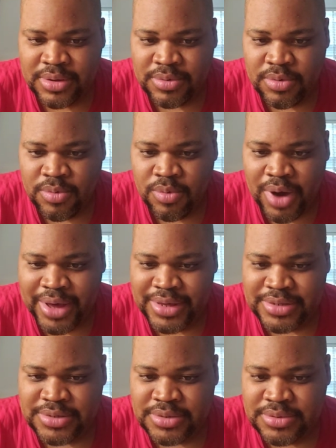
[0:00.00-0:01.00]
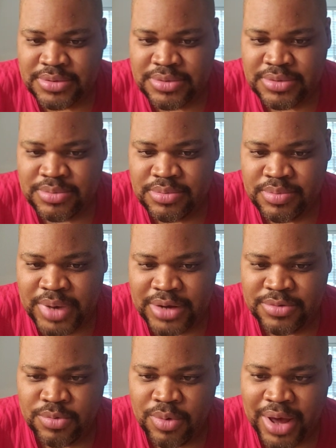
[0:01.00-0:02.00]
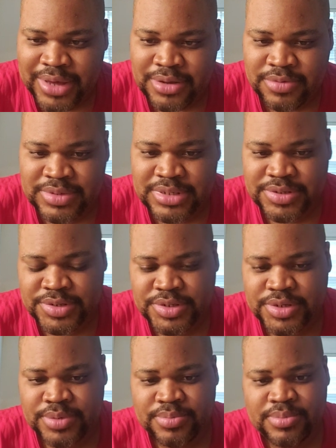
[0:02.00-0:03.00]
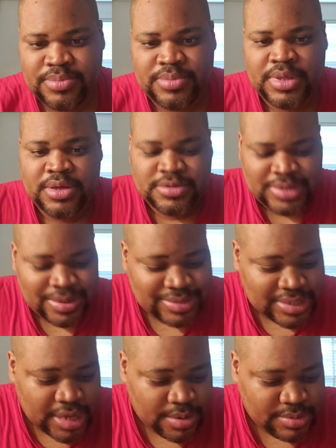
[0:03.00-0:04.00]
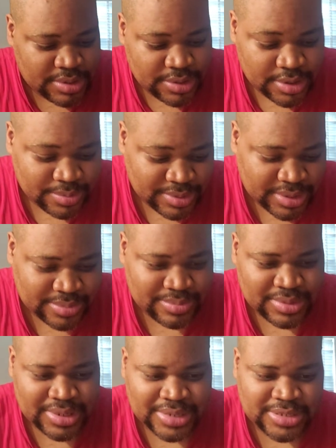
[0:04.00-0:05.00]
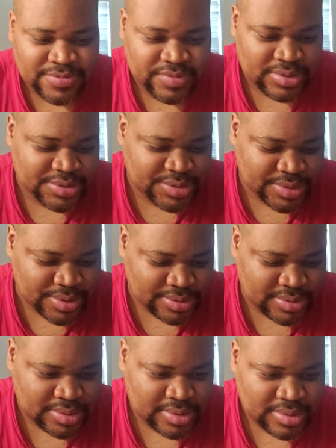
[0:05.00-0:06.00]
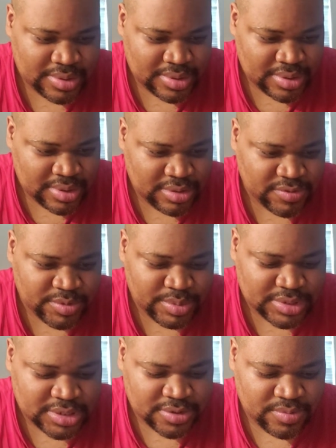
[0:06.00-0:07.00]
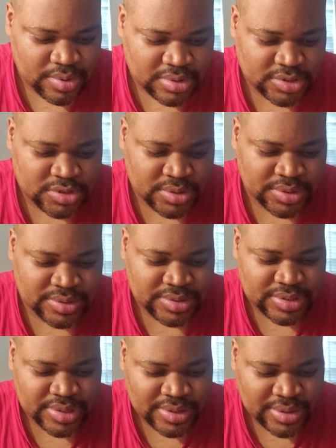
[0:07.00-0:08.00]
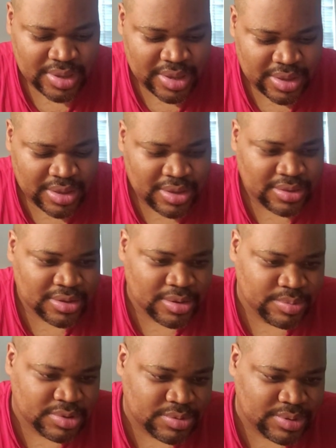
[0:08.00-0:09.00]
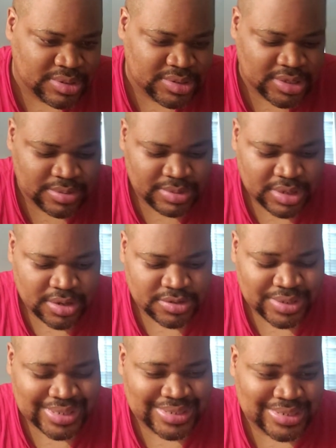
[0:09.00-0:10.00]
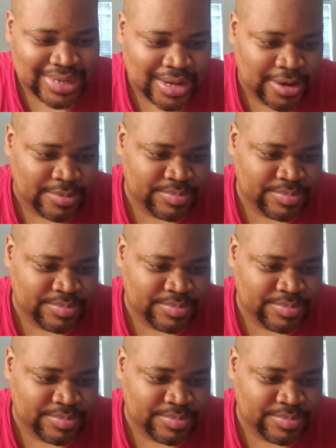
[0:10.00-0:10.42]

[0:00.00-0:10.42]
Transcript: Wyatt, Bowden Wyatt of Tennessee. So that was the game of the year, man. 1956, November 10th was Tennessee, the number 3 team in the country at the time,